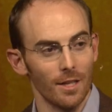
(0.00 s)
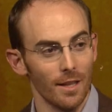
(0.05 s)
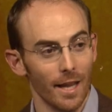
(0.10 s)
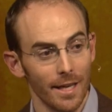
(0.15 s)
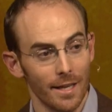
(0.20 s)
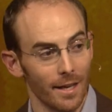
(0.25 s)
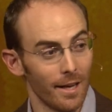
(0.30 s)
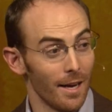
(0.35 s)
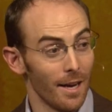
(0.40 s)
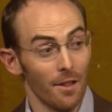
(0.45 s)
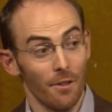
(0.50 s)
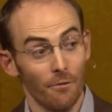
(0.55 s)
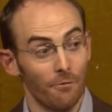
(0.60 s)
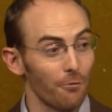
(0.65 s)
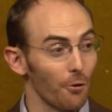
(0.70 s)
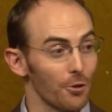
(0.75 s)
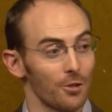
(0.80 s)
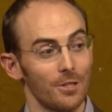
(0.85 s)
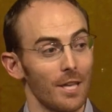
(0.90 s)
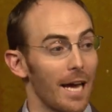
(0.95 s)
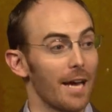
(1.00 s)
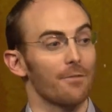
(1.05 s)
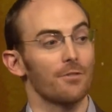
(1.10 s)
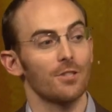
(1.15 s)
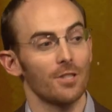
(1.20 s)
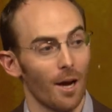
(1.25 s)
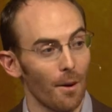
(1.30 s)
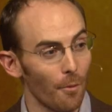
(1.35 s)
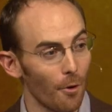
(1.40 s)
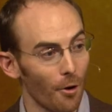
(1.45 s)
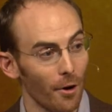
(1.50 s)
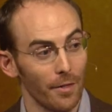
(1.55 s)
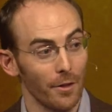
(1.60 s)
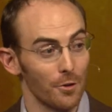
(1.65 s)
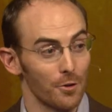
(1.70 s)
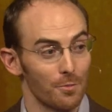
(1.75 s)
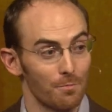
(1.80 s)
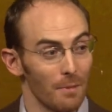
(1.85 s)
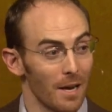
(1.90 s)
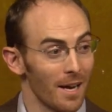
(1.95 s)
like the first day of summer and
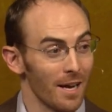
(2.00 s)
there's